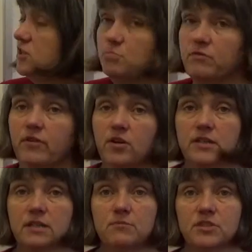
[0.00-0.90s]

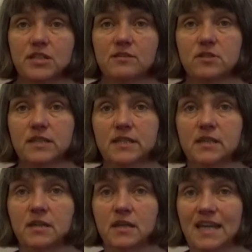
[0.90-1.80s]
providing materially
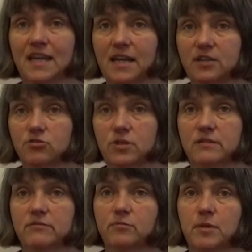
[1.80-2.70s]
inaccurate
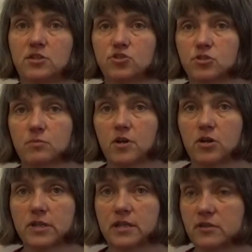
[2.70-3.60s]
information on
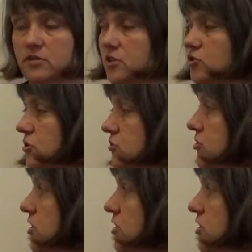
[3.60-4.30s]
market conditions.